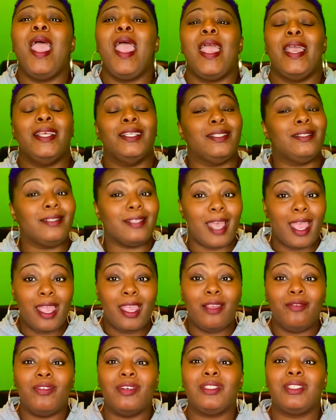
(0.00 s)
and
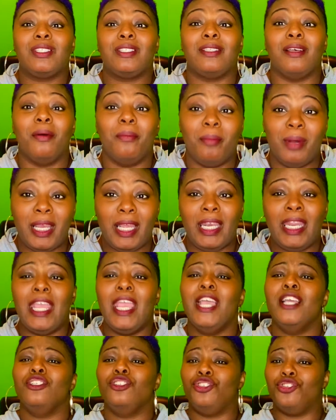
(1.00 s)
save some money
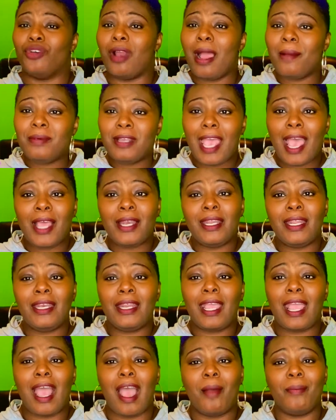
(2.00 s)
drop down in
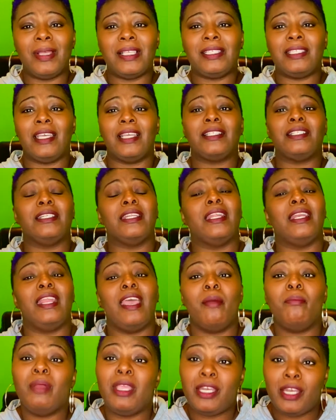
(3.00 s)
the comment section and
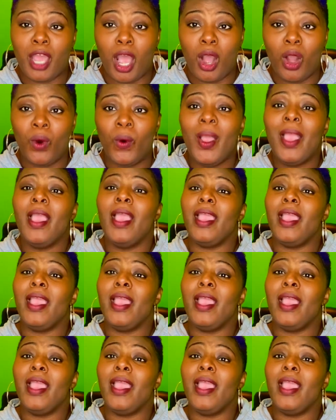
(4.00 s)
let me know